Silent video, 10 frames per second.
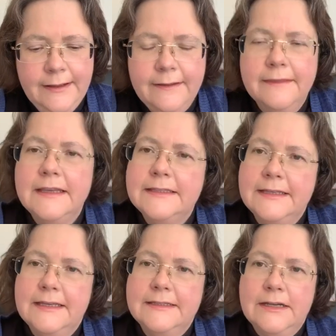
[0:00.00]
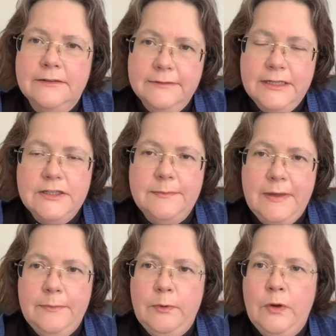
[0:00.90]
These things are reaching
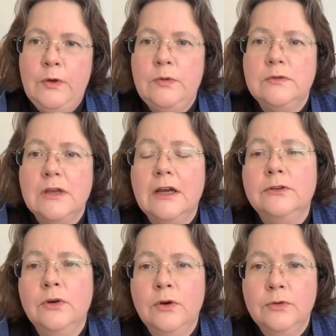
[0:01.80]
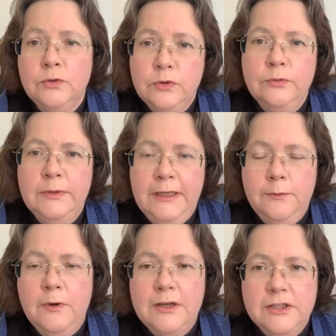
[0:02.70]
people who are not normally
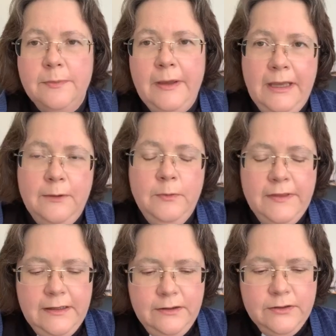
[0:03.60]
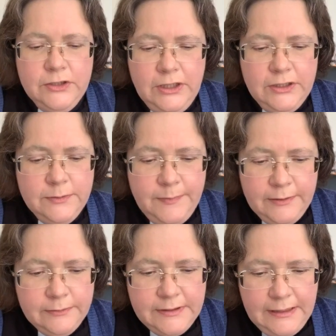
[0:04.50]
worshipping within our church
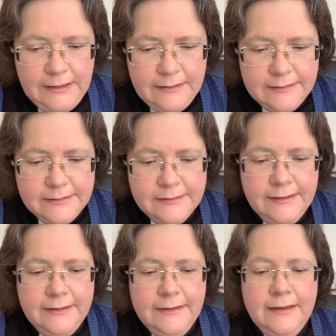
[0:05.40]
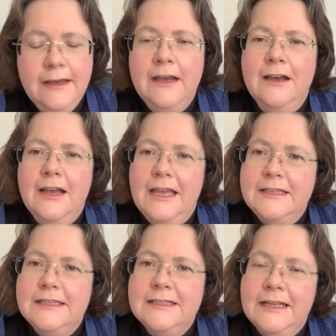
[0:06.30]
buildings.
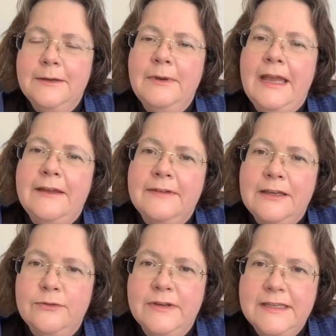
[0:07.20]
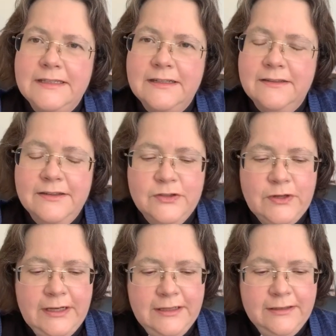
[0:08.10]
It is like we have increased the
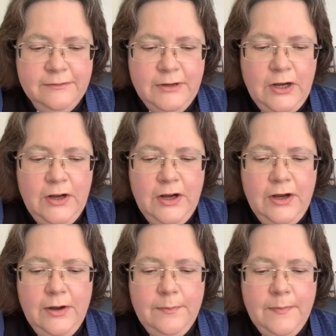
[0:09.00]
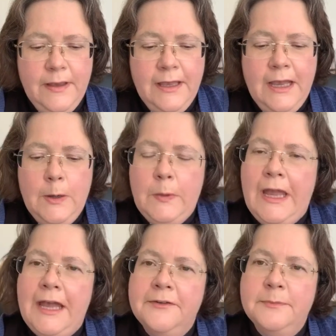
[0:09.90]
strength of our arm. We
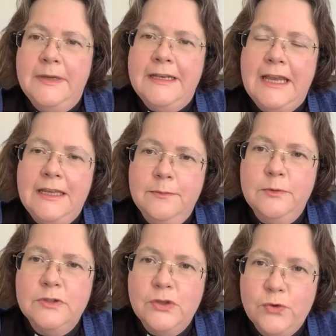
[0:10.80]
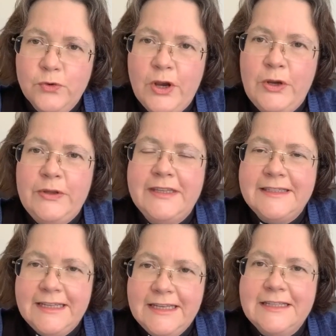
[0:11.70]
have been able to throw the
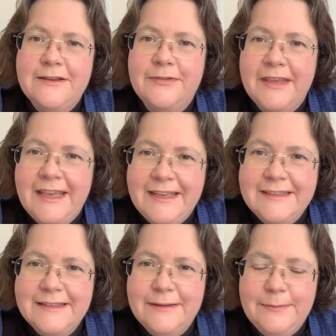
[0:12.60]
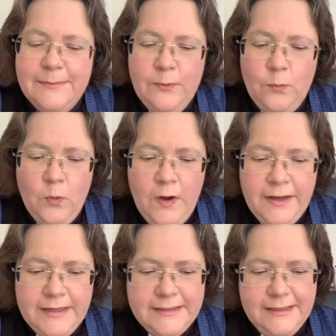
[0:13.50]
seeds of the kingdom
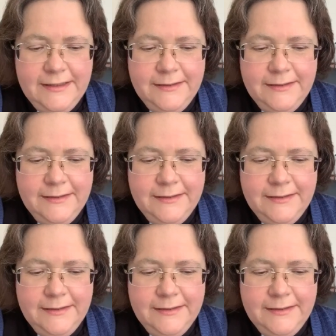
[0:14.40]
wider.